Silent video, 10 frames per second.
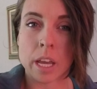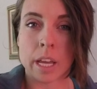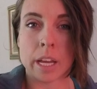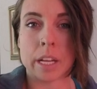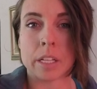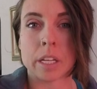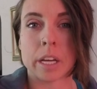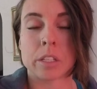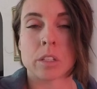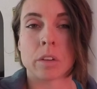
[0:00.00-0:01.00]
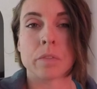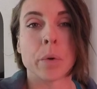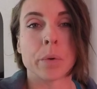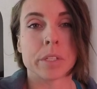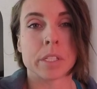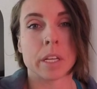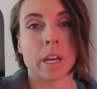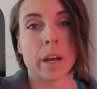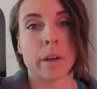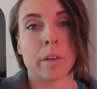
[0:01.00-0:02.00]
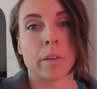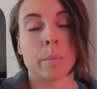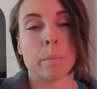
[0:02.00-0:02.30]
and I start focusing on